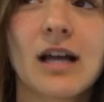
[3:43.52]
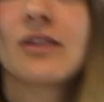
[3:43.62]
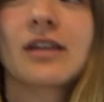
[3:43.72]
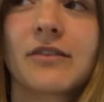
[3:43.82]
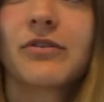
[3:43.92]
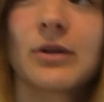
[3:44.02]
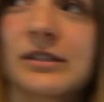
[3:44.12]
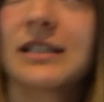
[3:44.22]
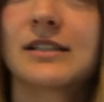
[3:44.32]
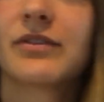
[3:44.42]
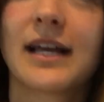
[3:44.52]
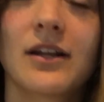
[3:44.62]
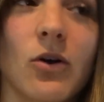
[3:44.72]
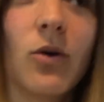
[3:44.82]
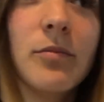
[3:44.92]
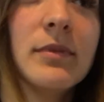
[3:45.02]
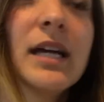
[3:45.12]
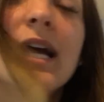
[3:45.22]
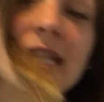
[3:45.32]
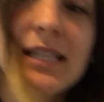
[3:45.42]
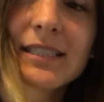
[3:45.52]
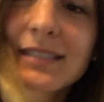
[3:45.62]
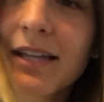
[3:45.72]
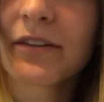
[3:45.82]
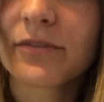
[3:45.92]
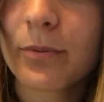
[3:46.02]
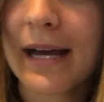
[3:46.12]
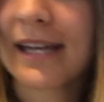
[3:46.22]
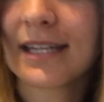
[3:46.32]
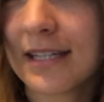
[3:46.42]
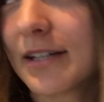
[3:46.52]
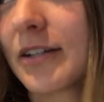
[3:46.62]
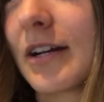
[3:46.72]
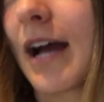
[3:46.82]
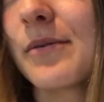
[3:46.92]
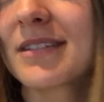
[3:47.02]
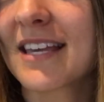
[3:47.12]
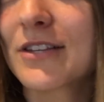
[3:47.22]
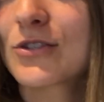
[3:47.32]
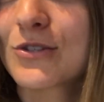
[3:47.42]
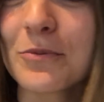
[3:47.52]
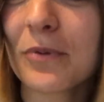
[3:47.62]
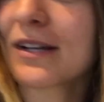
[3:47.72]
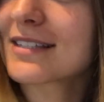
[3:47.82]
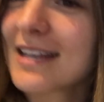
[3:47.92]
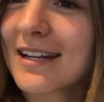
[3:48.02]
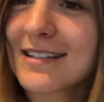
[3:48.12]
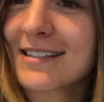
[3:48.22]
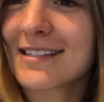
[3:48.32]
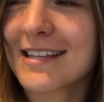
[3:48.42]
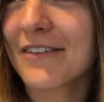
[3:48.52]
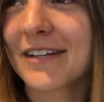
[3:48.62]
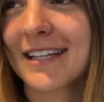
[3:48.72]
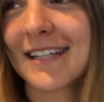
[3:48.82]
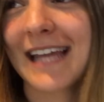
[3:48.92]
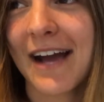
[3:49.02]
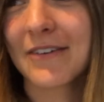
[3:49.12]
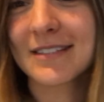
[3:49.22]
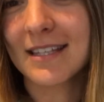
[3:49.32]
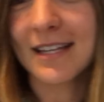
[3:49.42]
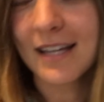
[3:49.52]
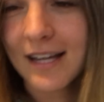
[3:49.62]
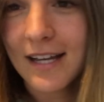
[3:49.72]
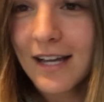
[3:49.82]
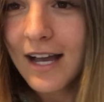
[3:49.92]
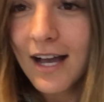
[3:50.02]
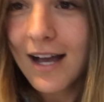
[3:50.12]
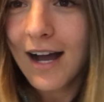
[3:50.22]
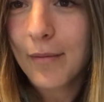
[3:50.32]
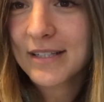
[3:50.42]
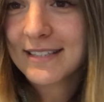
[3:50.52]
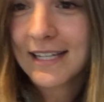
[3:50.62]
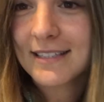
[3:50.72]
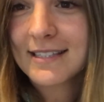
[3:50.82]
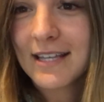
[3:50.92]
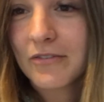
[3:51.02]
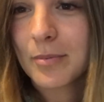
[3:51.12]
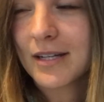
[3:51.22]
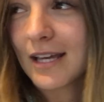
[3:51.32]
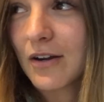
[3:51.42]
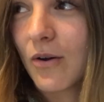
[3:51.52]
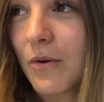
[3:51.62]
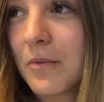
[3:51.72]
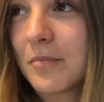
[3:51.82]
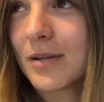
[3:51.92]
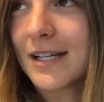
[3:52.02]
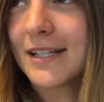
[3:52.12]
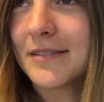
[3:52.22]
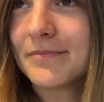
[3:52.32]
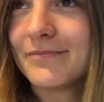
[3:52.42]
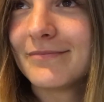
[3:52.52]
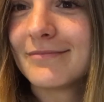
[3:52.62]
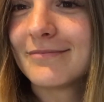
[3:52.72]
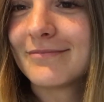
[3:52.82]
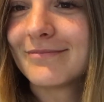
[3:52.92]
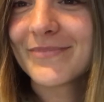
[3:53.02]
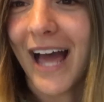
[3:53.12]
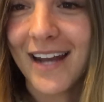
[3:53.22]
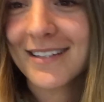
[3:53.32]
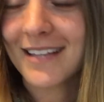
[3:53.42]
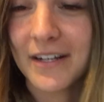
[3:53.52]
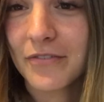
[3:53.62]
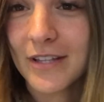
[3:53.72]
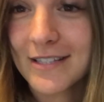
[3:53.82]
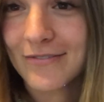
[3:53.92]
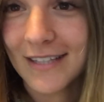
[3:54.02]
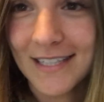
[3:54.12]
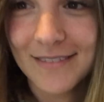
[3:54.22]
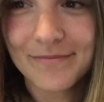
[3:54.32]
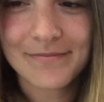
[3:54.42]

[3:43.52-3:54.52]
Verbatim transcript: Not looking forward to this flight home. At least on the way here, I was like super excited to see everything, and now it's like I'm excited to see everybody at home, but not excited for this flight.